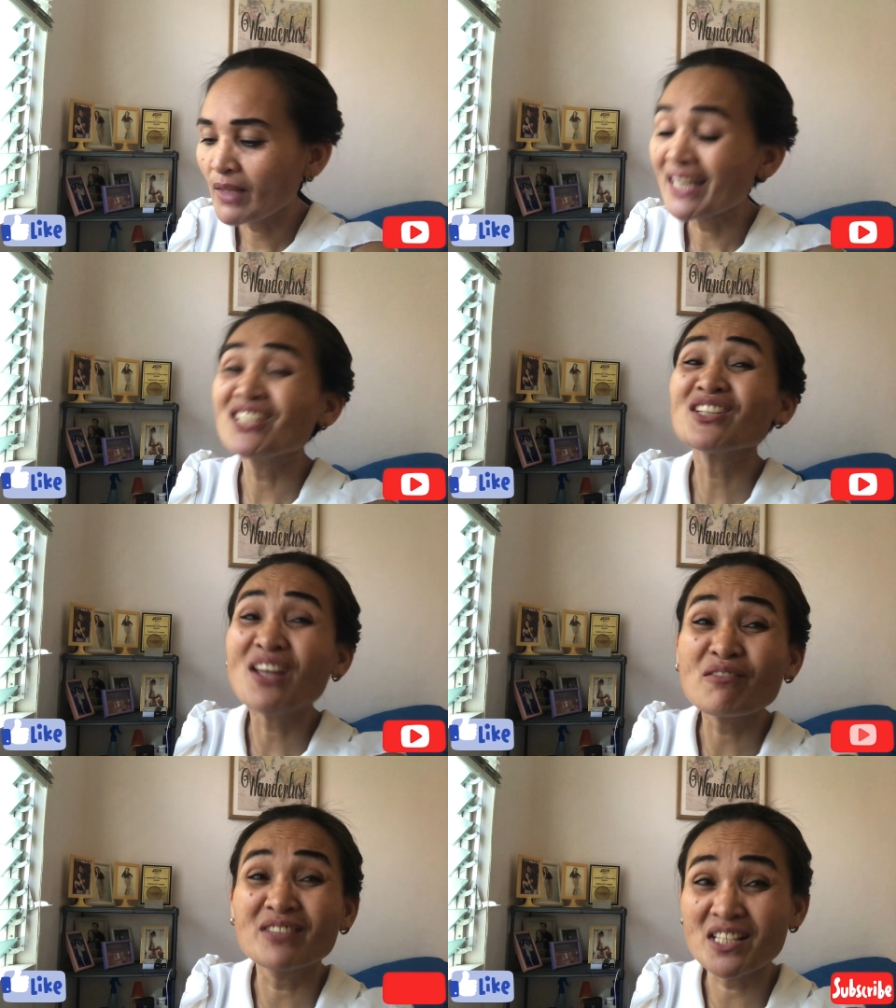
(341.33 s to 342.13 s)
You
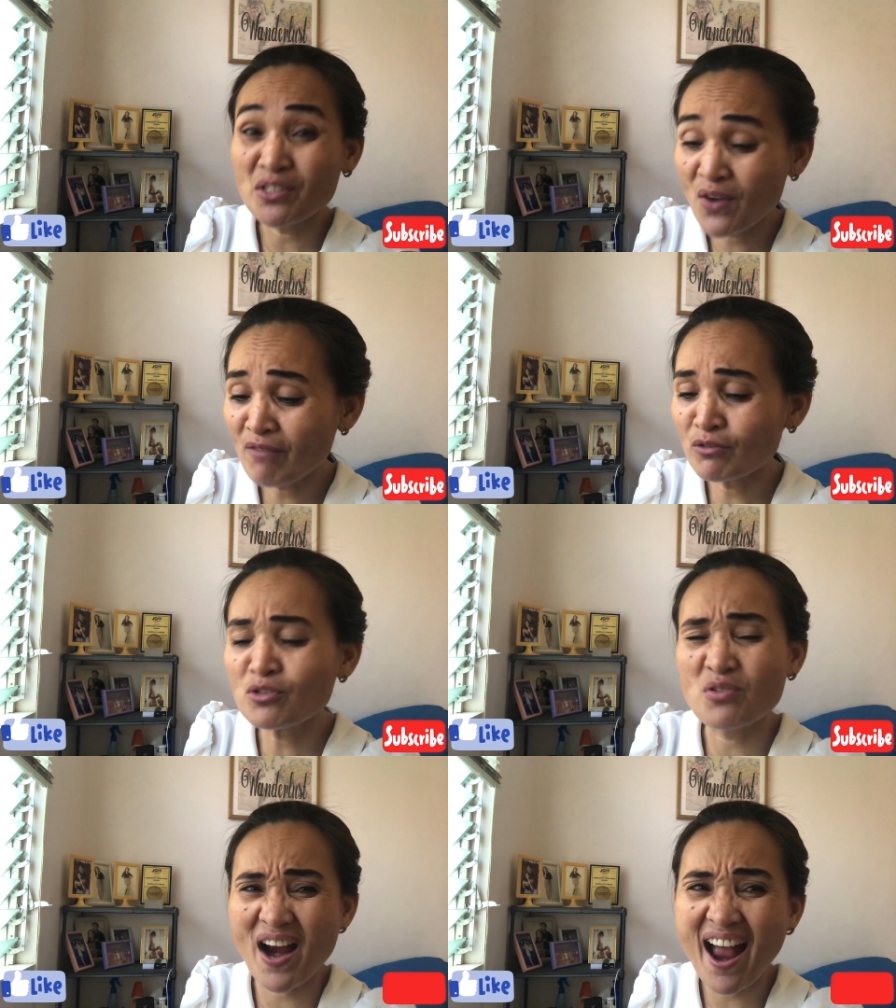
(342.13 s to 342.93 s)
love this. You have to
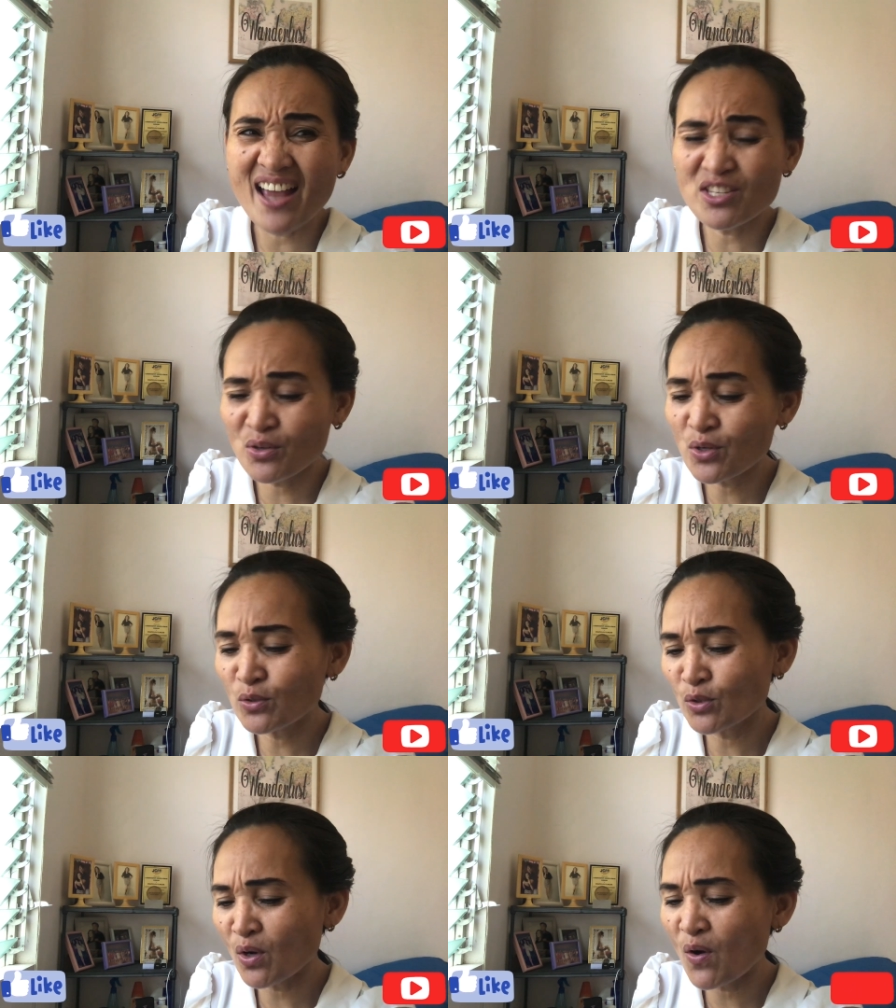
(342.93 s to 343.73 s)
try so you'll
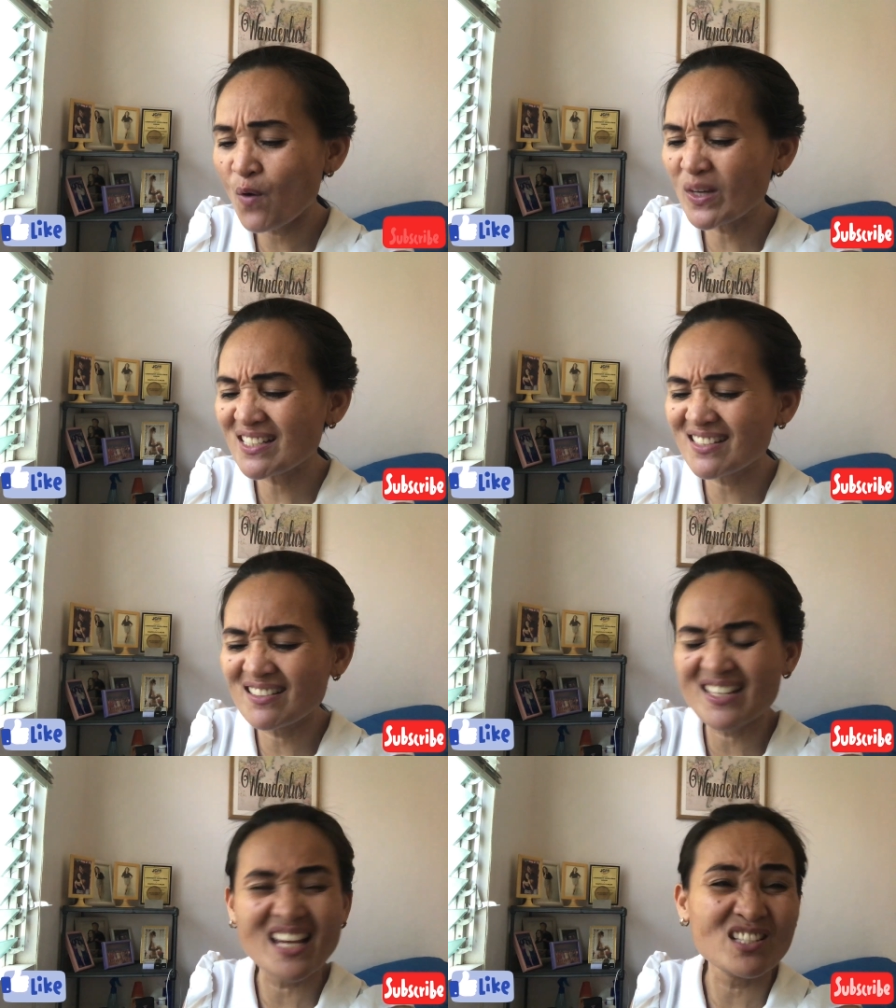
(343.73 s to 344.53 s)
know what's the
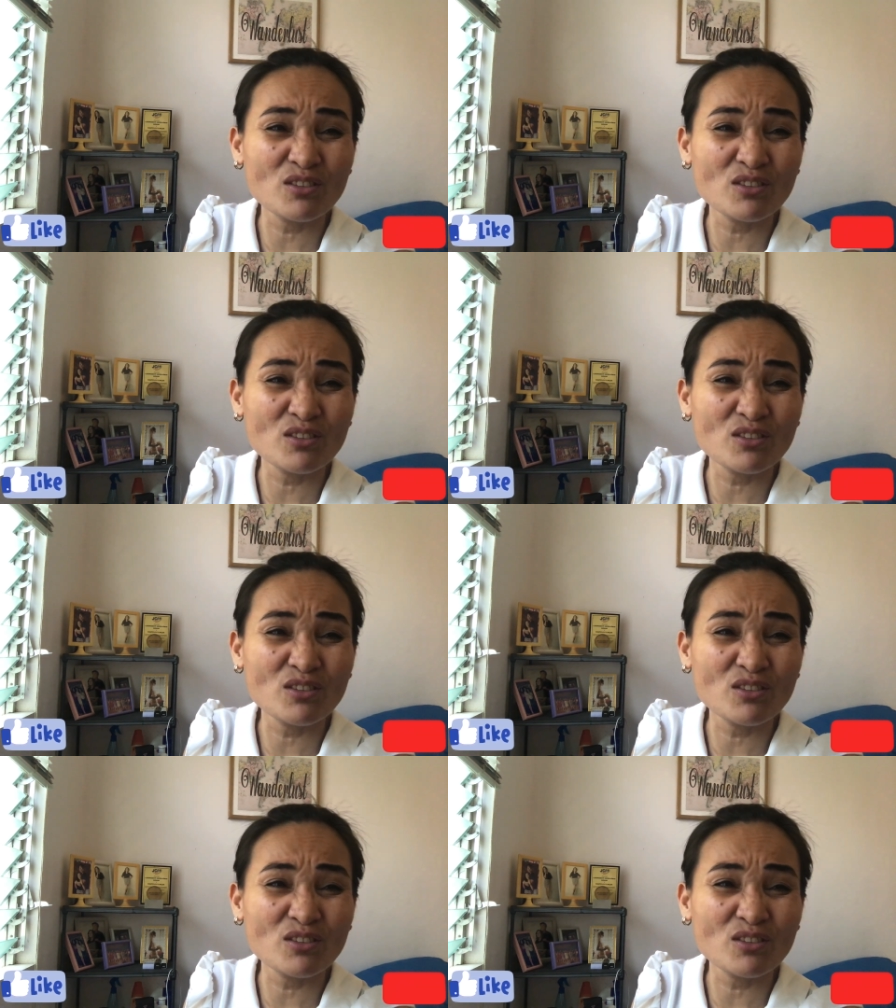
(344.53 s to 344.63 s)
taste